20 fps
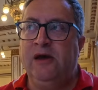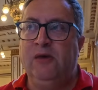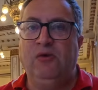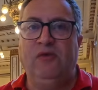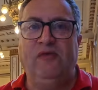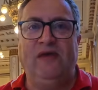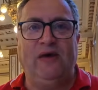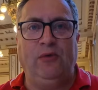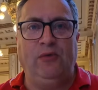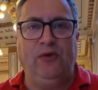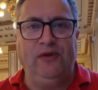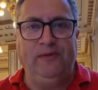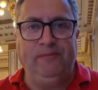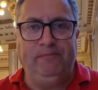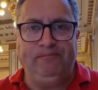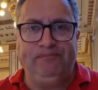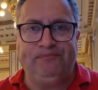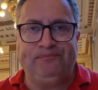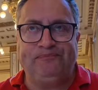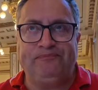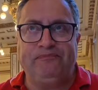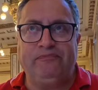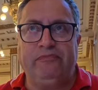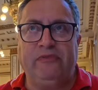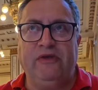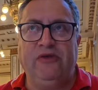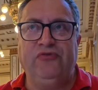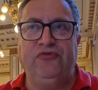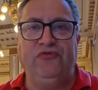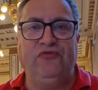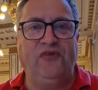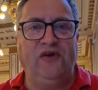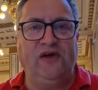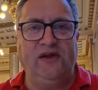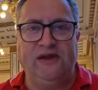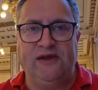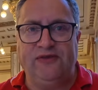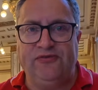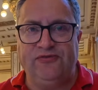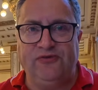Well, that one is far
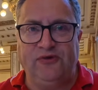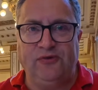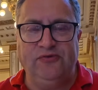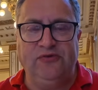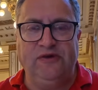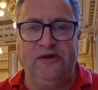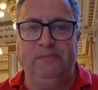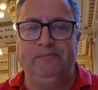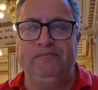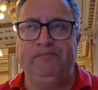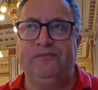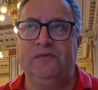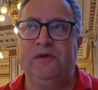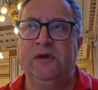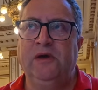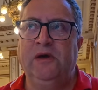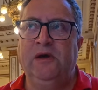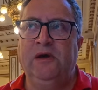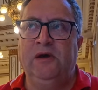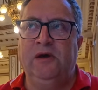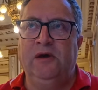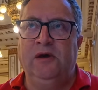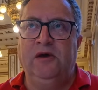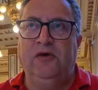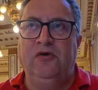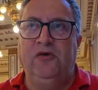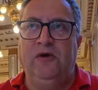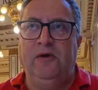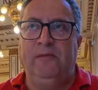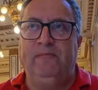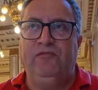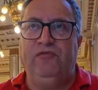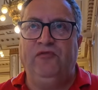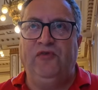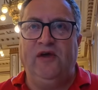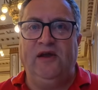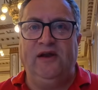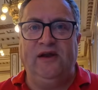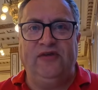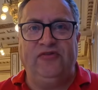less salty,
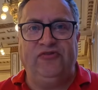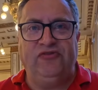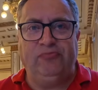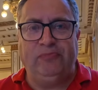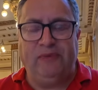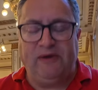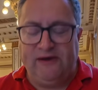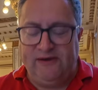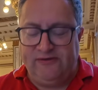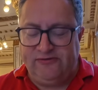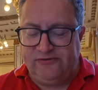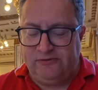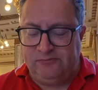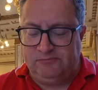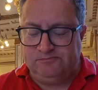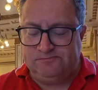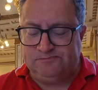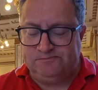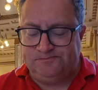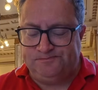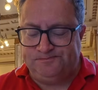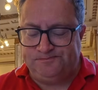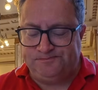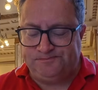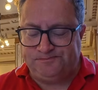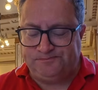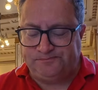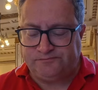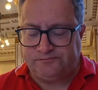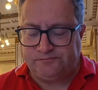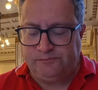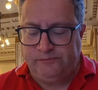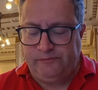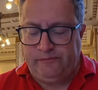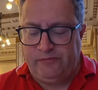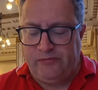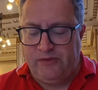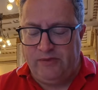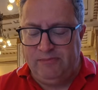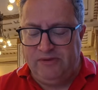far less spiced.
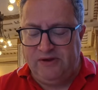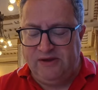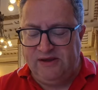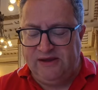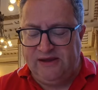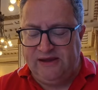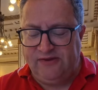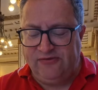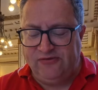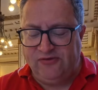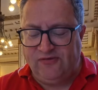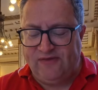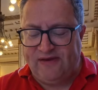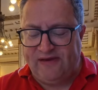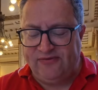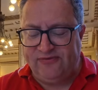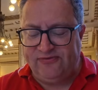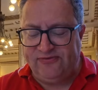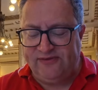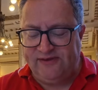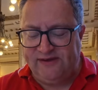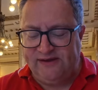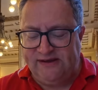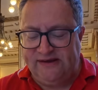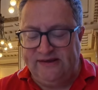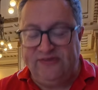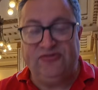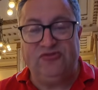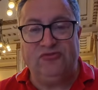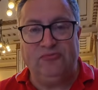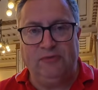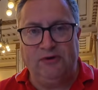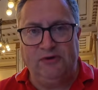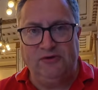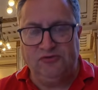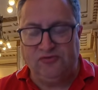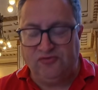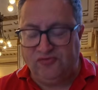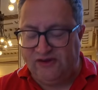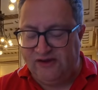But again, it's got that slightly
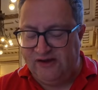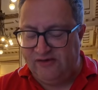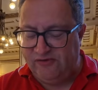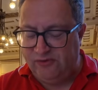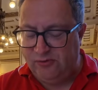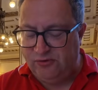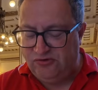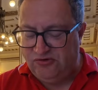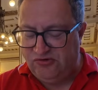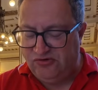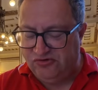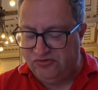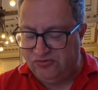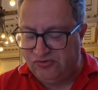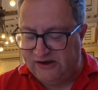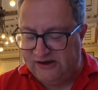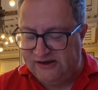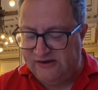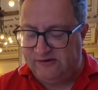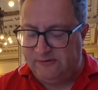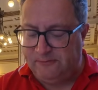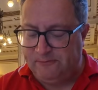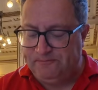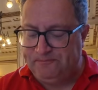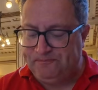smoked flavour, which is great.